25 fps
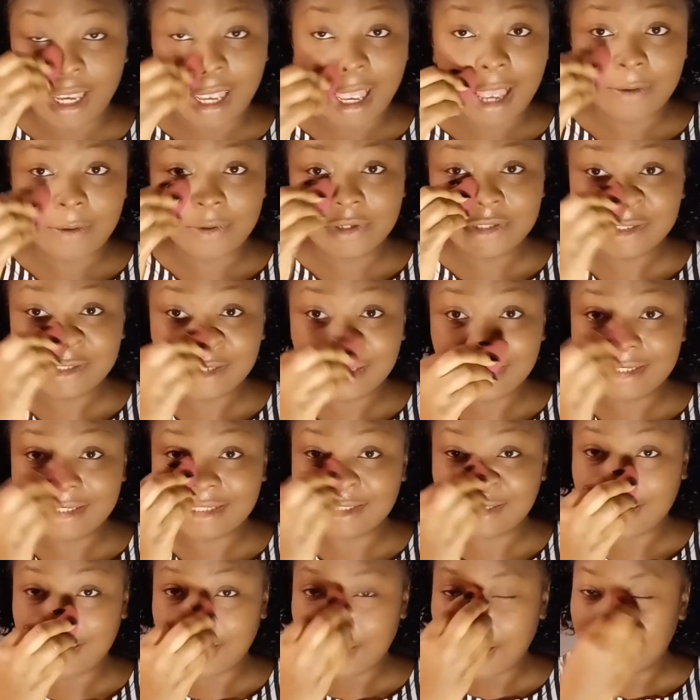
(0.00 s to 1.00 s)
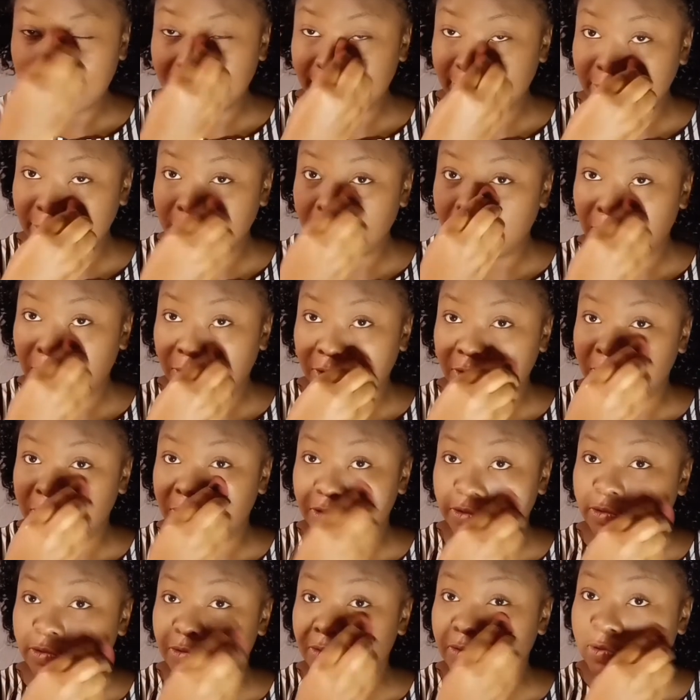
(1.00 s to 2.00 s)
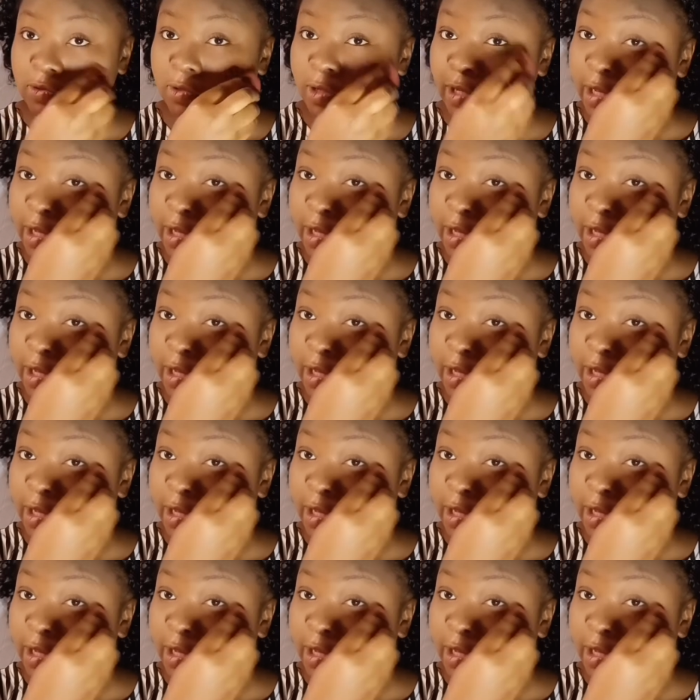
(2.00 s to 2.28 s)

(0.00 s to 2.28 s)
I was just there. I didn't know what to do.